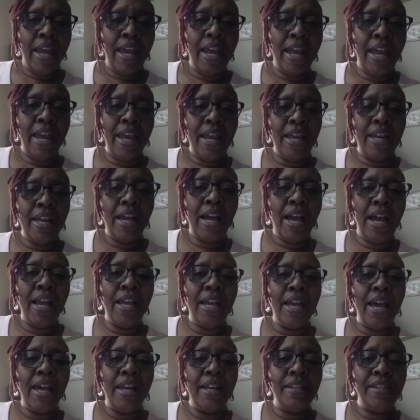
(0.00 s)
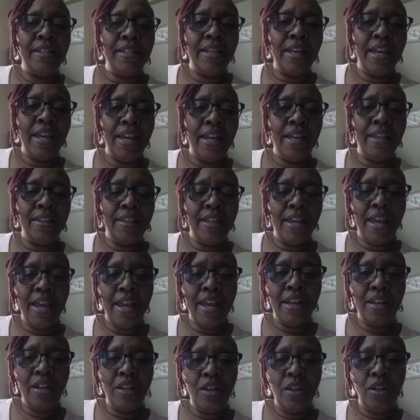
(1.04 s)
And I gotta say
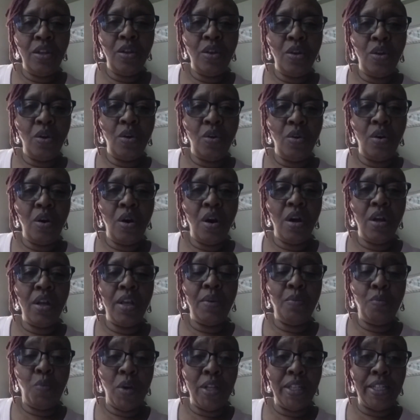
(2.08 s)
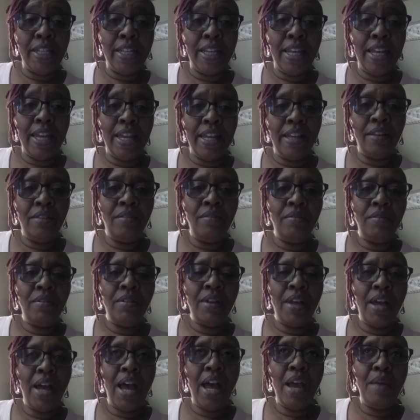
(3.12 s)
that, once again,
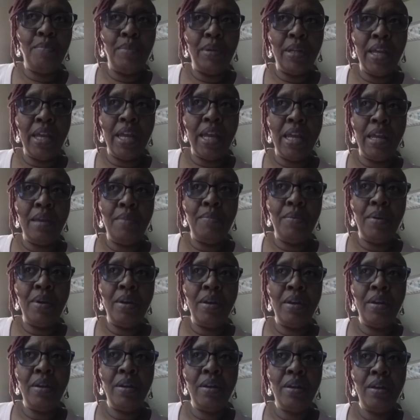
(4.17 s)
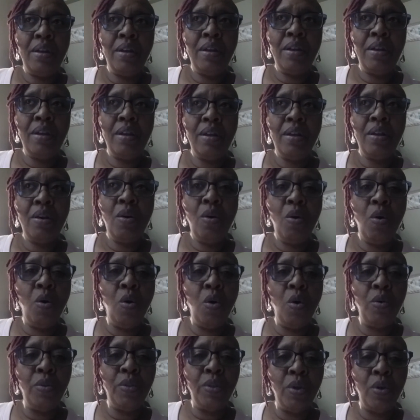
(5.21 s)
I blame
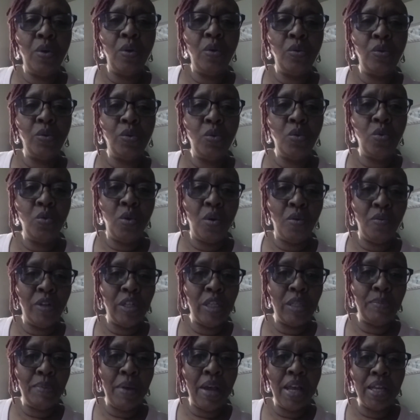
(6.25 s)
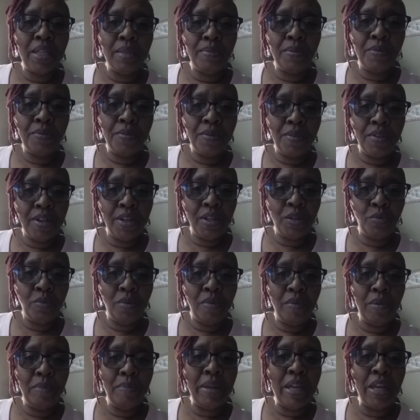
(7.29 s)
all those who are responsible for these
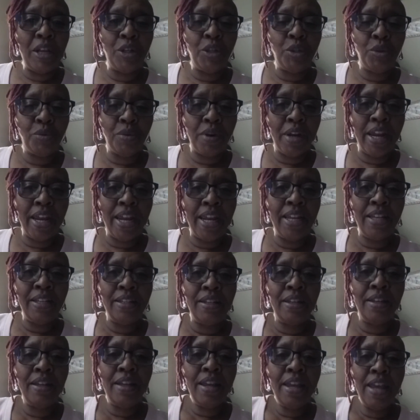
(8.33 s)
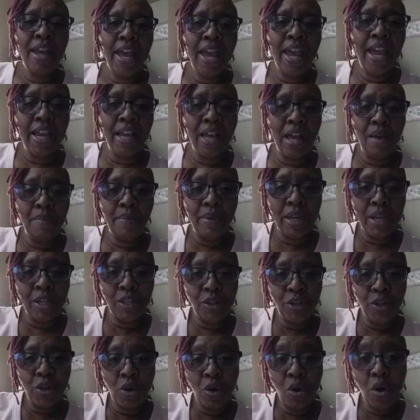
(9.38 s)
women being trained and coming
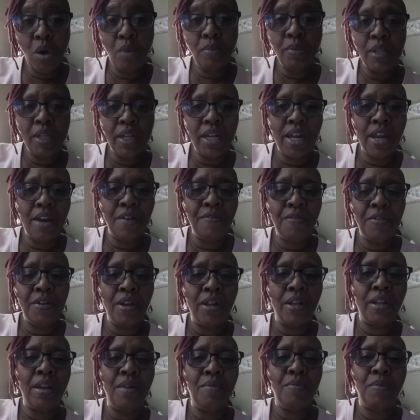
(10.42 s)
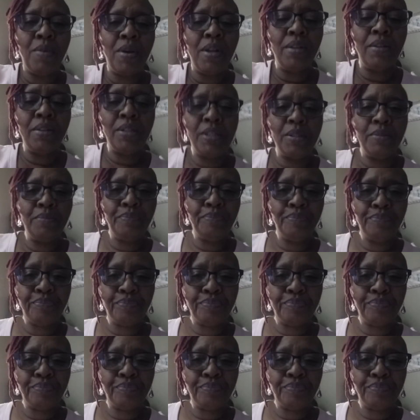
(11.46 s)
into your home to care for your loved ones.